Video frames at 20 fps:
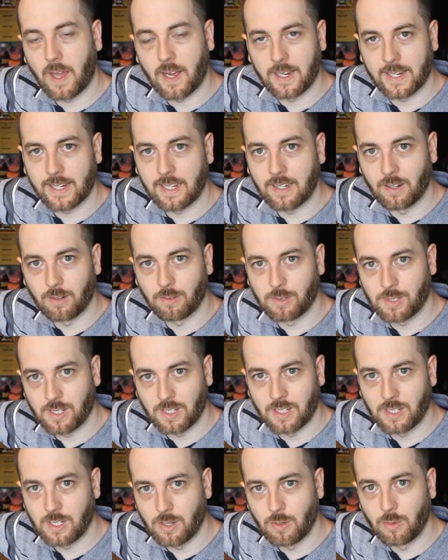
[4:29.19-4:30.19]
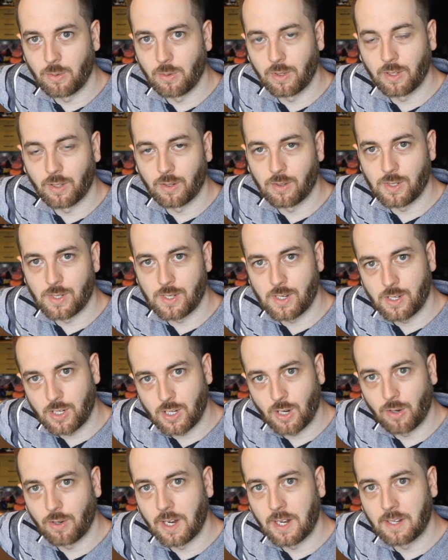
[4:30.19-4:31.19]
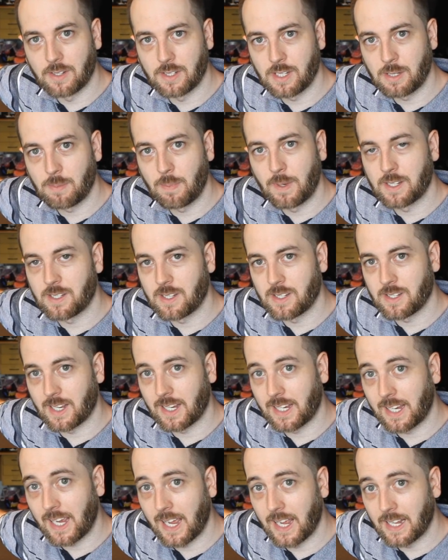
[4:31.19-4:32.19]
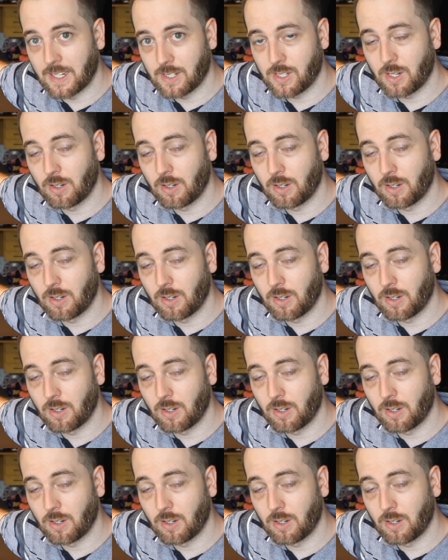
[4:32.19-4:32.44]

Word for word: I can obviously do those showdowns as best as I can.